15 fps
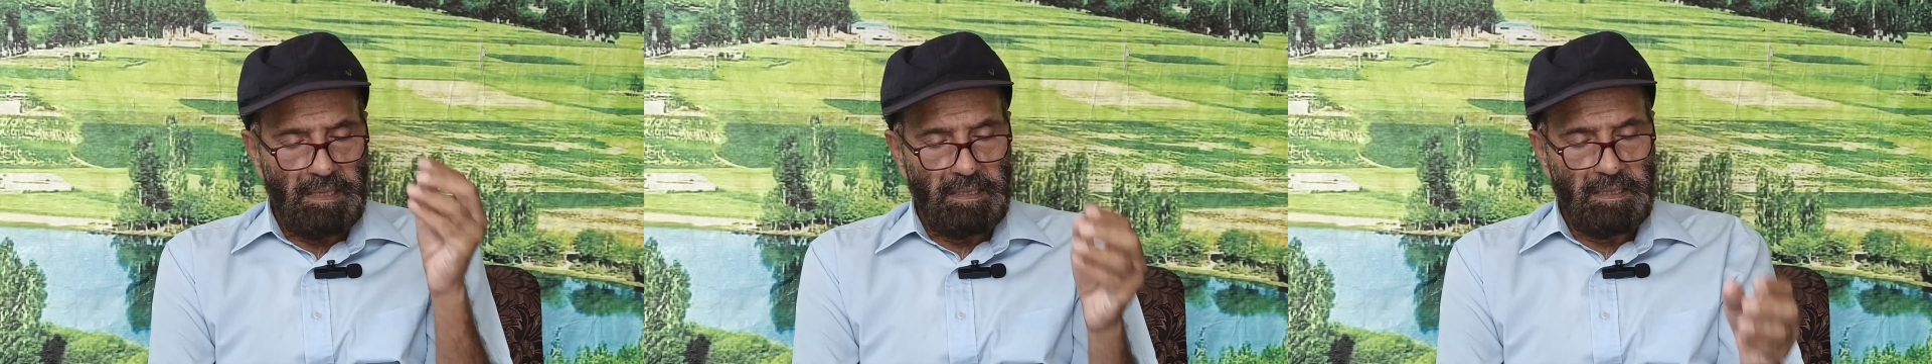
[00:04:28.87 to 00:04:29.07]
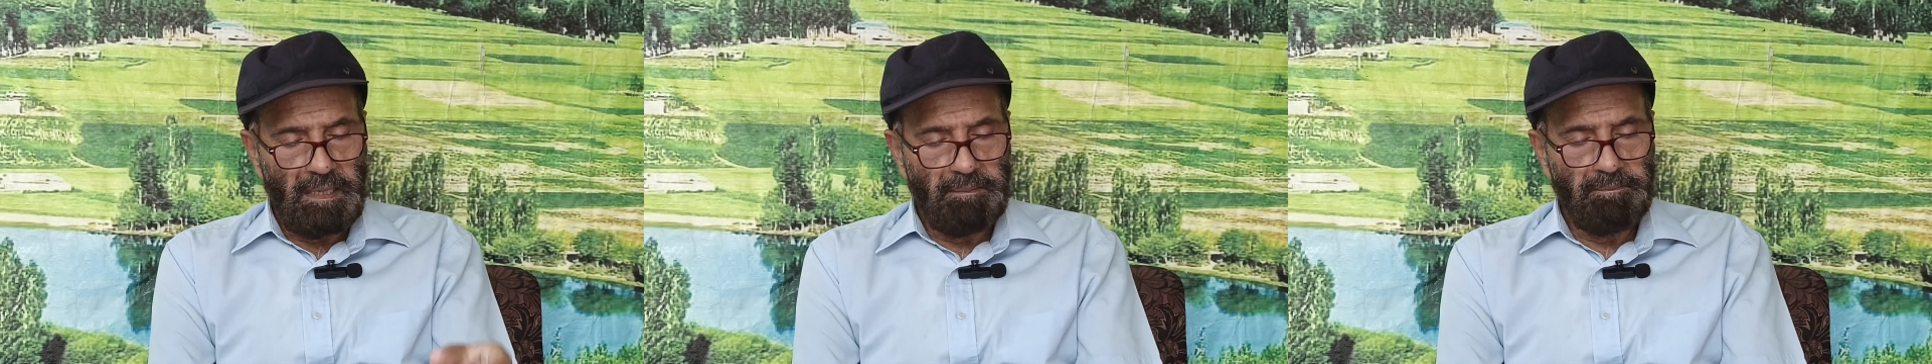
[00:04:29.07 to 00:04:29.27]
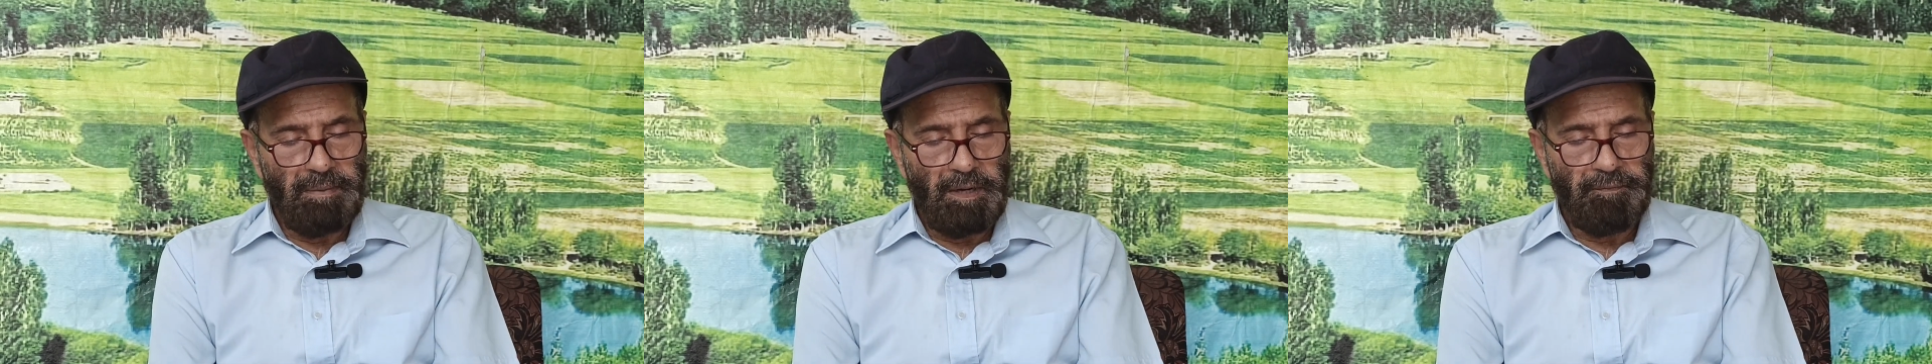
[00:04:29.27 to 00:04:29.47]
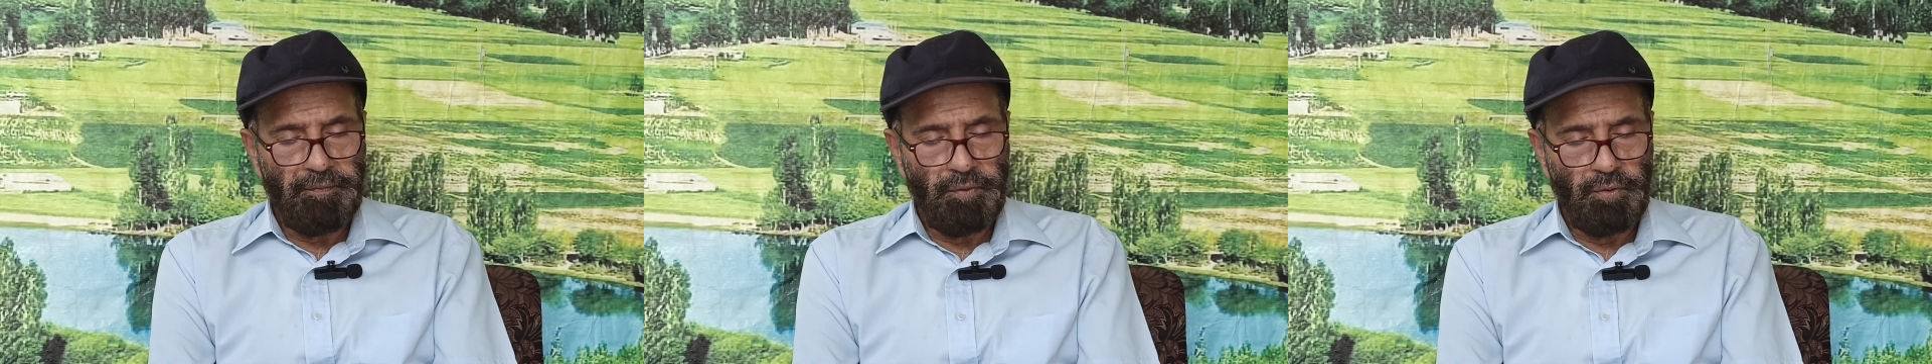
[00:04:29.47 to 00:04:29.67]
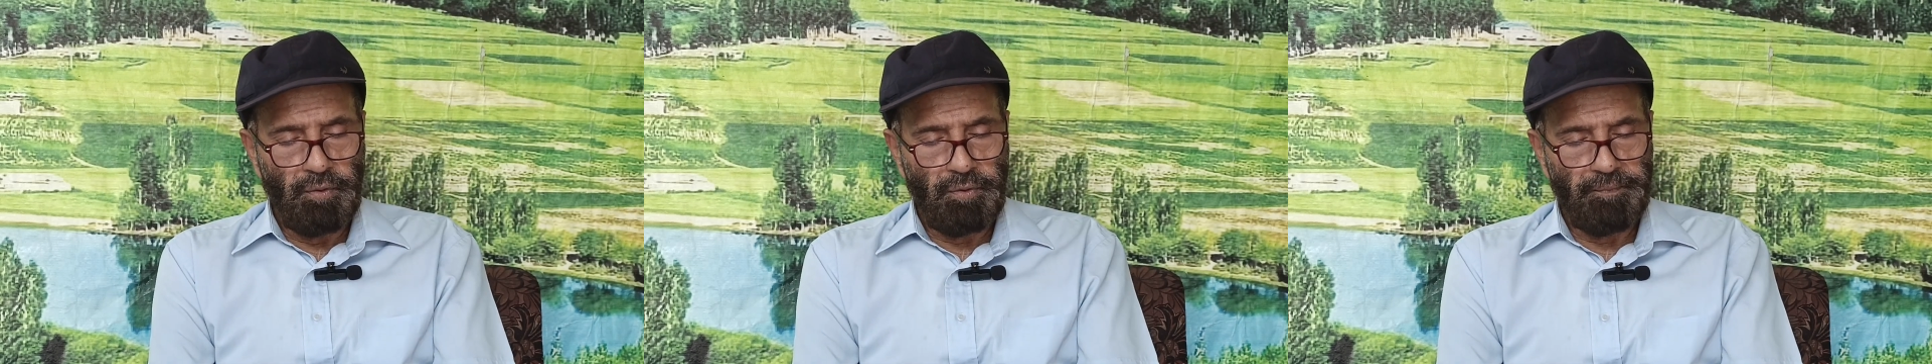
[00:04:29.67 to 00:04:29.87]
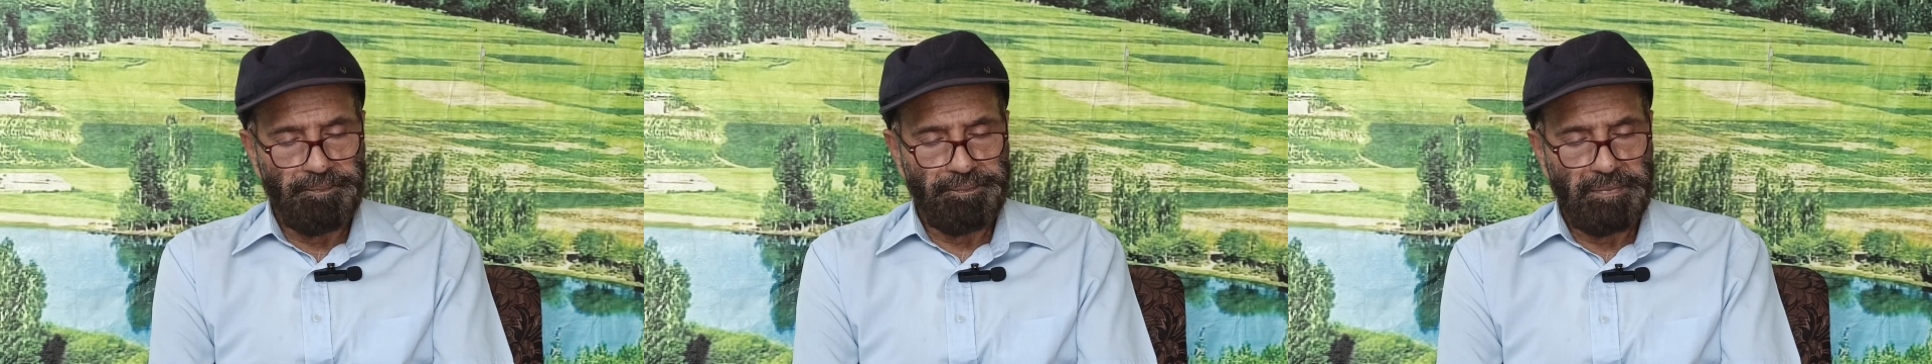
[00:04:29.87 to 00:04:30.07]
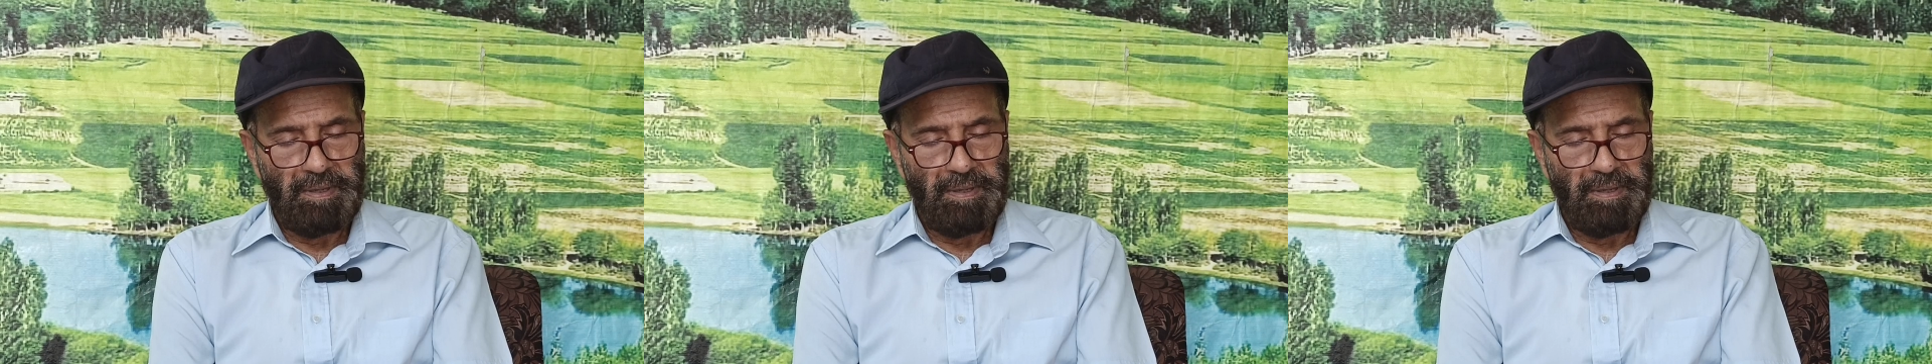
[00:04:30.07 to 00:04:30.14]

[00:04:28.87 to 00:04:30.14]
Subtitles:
Number four,